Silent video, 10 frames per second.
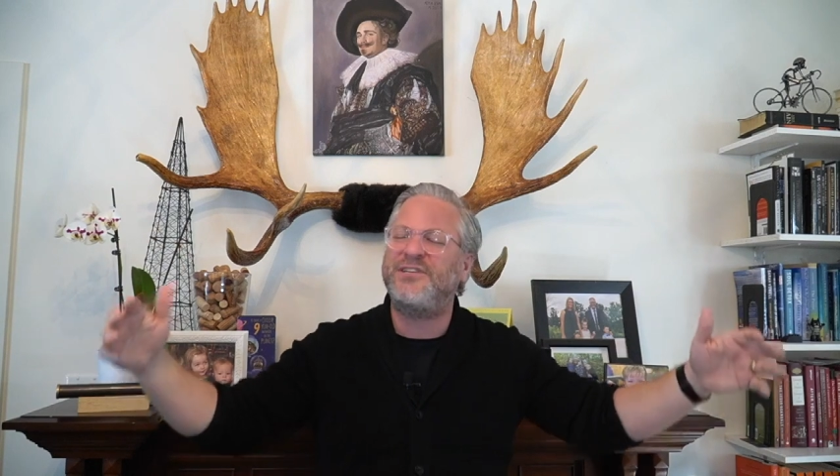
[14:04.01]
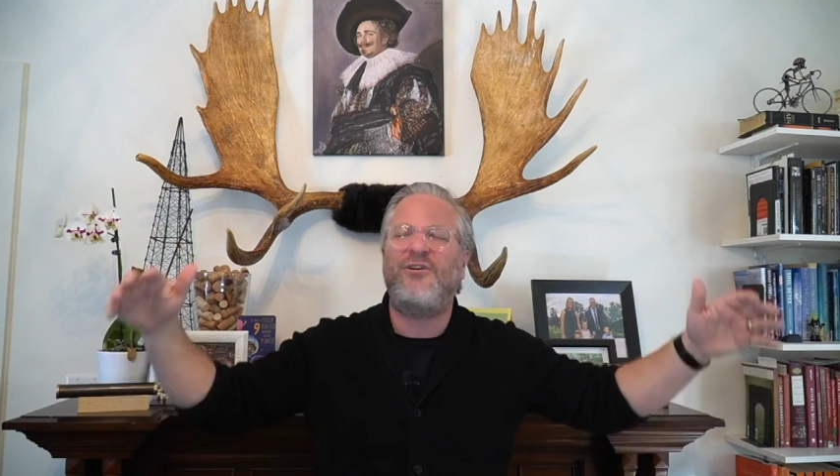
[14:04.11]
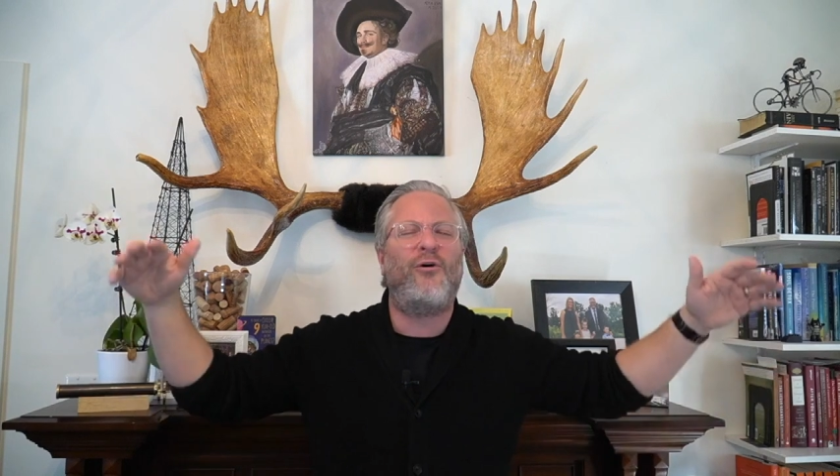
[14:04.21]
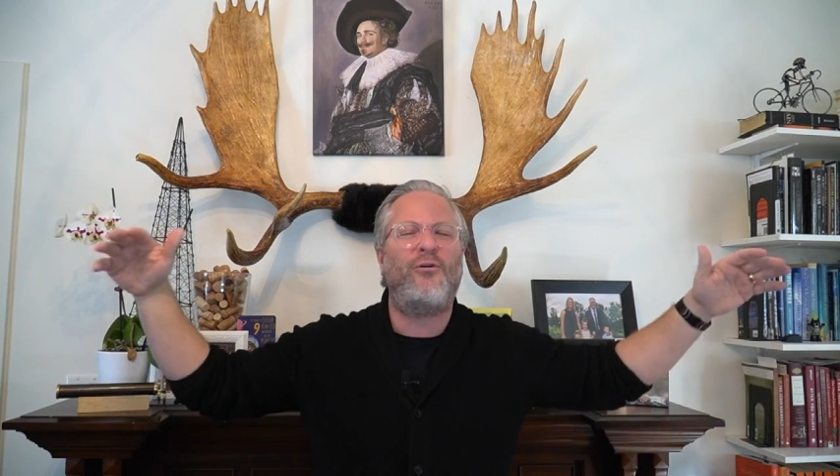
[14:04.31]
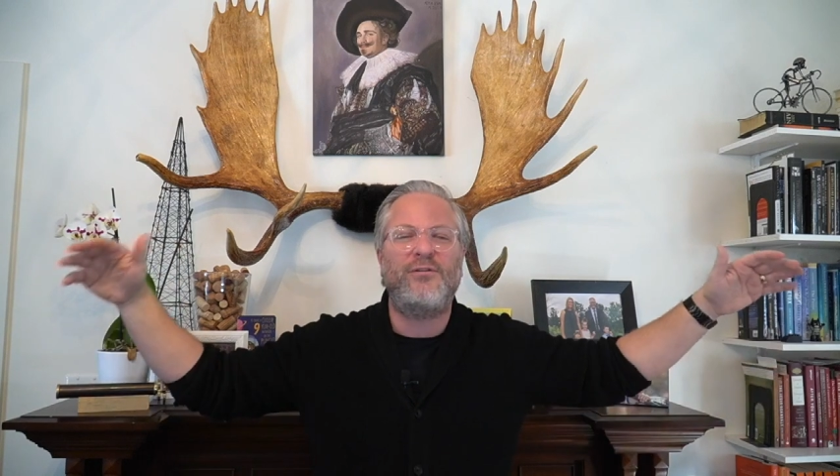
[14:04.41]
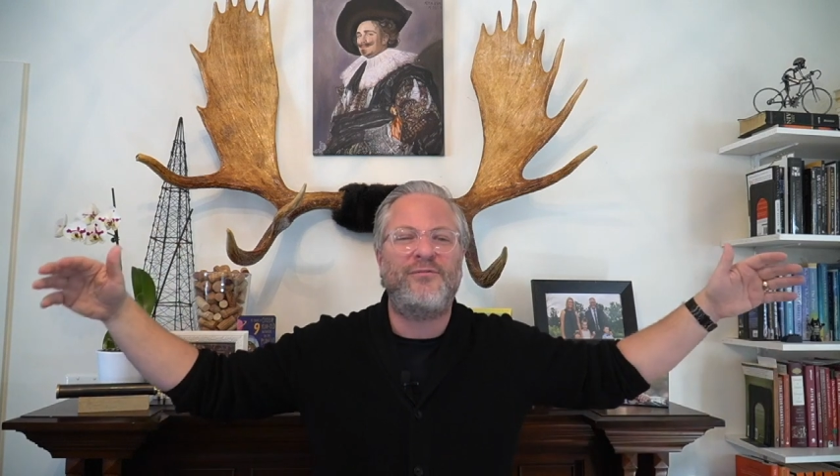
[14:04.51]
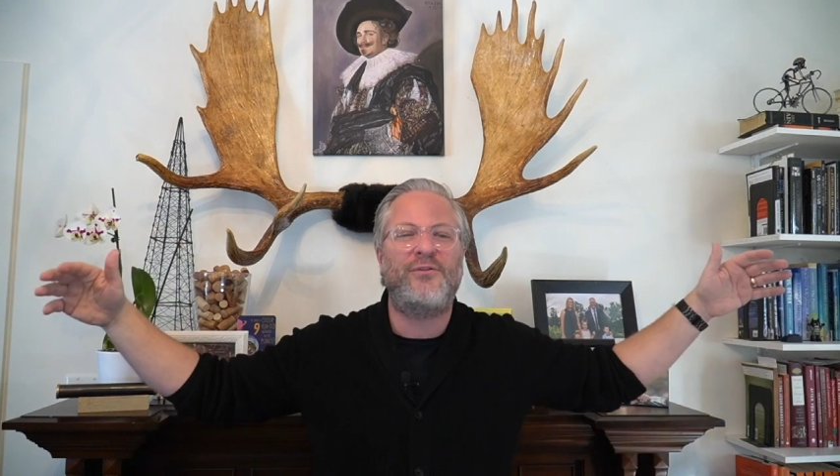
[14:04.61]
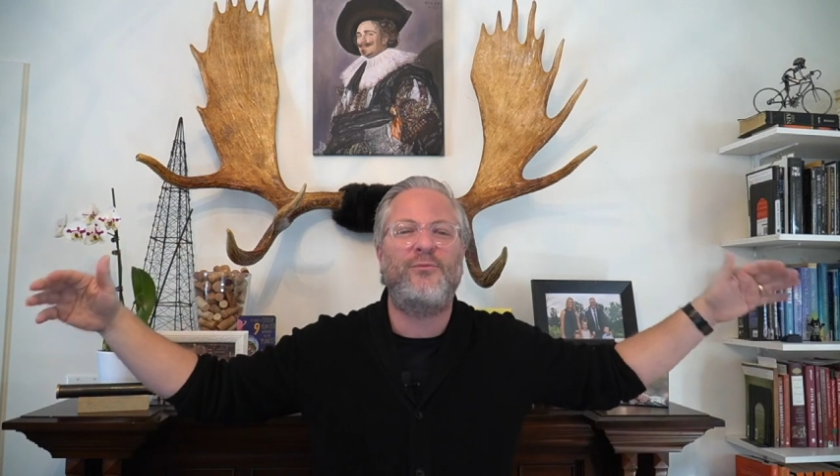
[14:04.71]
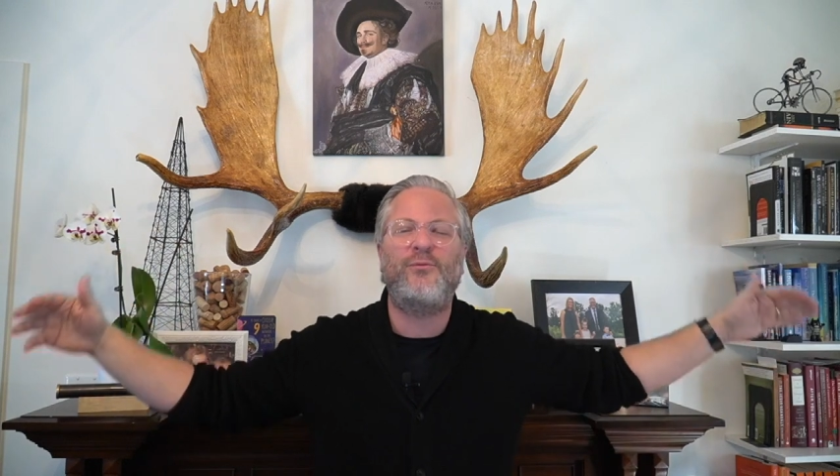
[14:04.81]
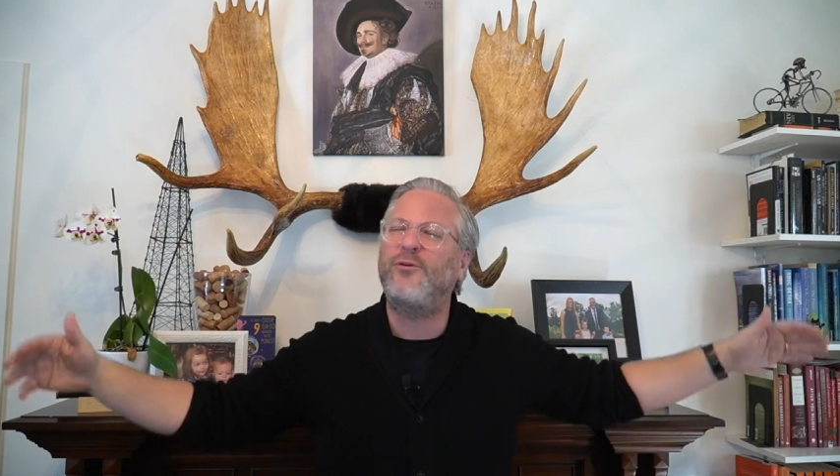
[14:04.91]
in all of the
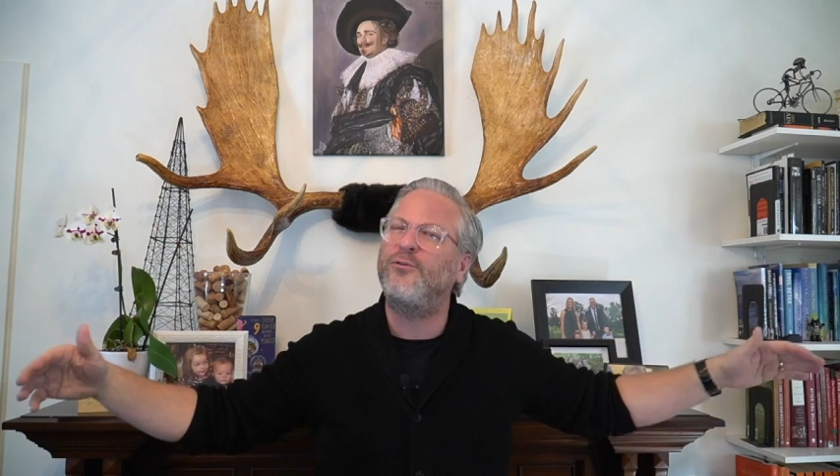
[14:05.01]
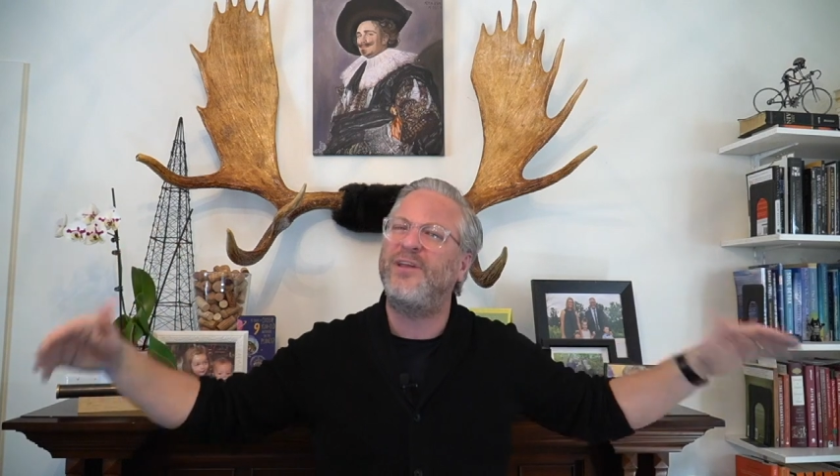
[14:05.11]
world,